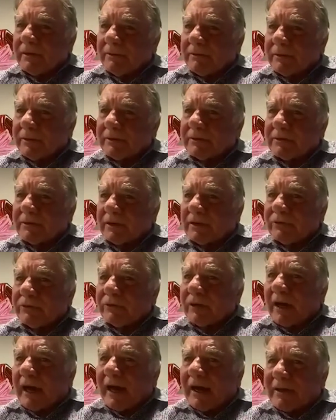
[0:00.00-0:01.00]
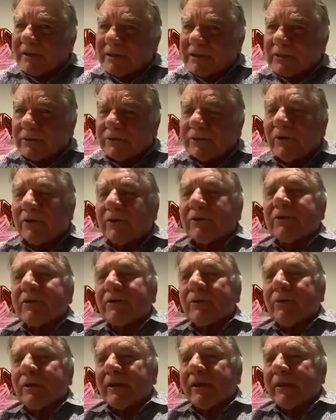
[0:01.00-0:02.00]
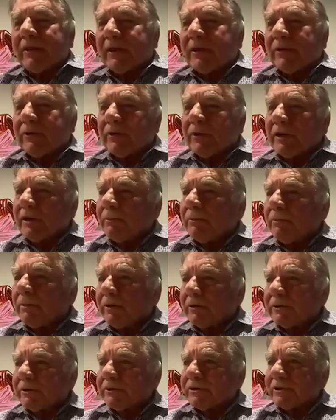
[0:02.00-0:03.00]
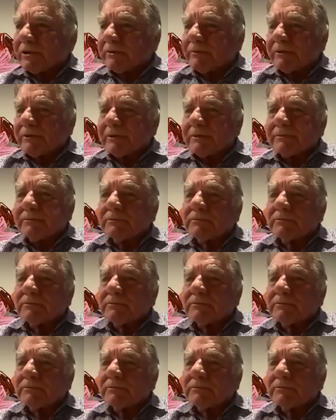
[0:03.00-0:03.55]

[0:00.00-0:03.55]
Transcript: But to ask your doctor whether they're doing the modern treatment.